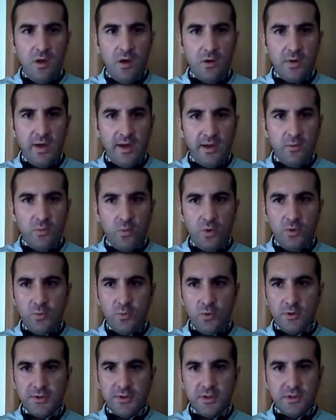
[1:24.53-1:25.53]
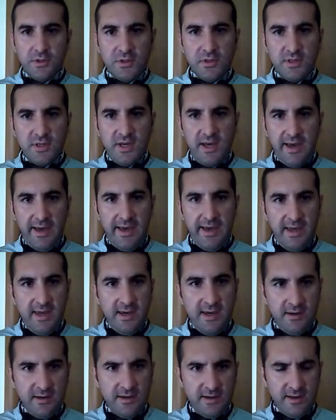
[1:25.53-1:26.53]
Okay, what we'll do
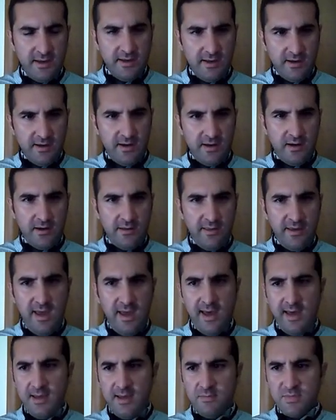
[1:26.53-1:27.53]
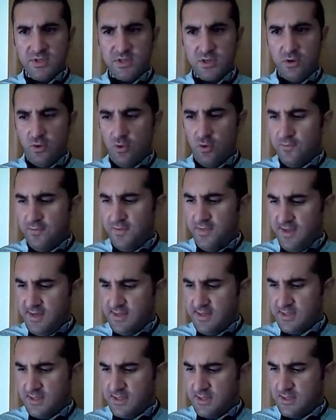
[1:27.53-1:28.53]
today, the aims of
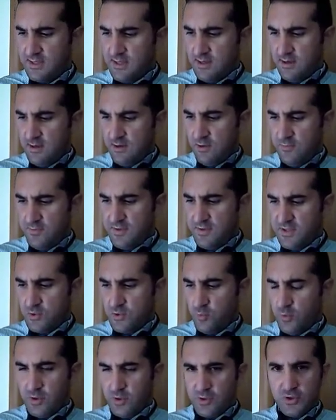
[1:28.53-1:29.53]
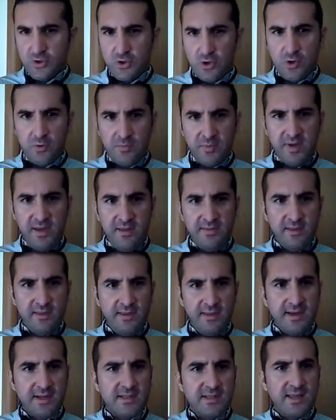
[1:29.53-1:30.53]
this workshop, in the
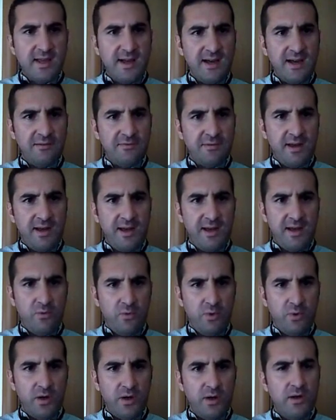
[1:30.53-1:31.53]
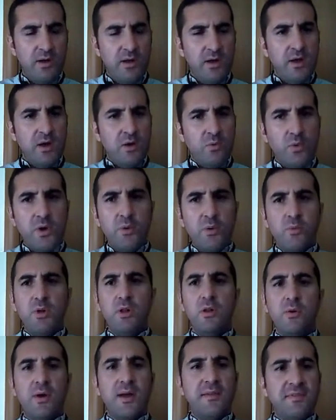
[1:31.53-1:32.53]
next half hour, we will
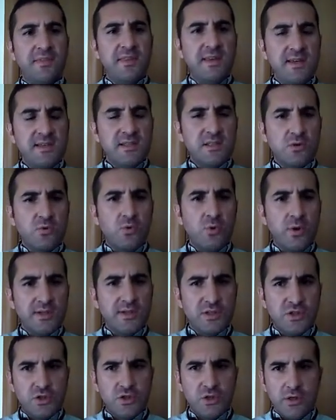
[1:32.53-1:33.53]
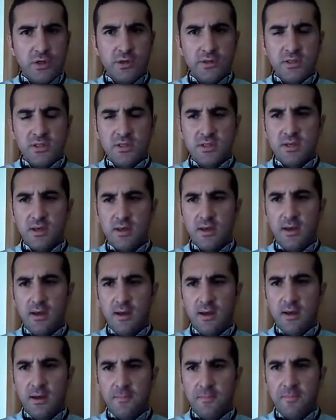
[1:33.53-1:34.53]
look at these questions
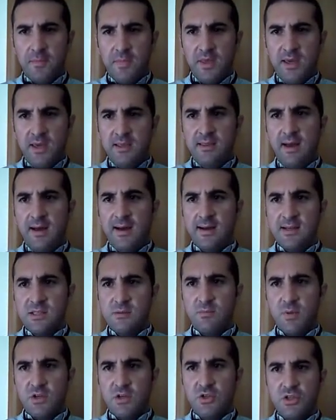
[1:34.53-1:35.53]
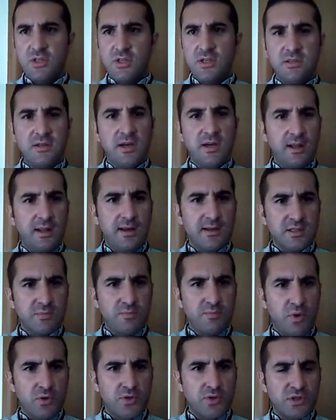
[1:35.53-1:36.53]
in as much detail as
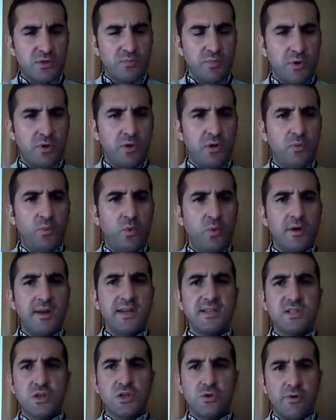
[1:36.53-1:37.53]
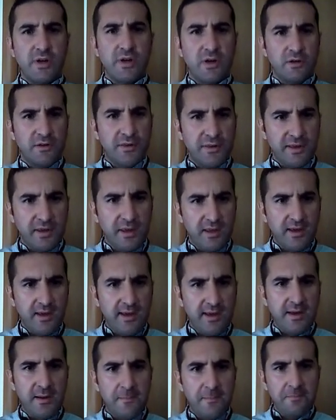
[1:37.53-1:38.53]
possible. What is critical
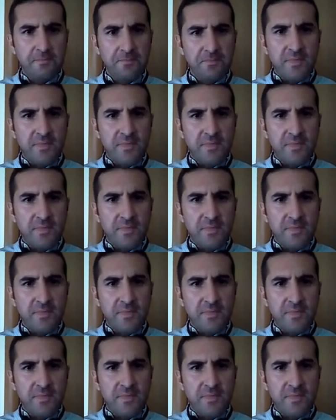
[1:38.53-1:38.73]
thinking?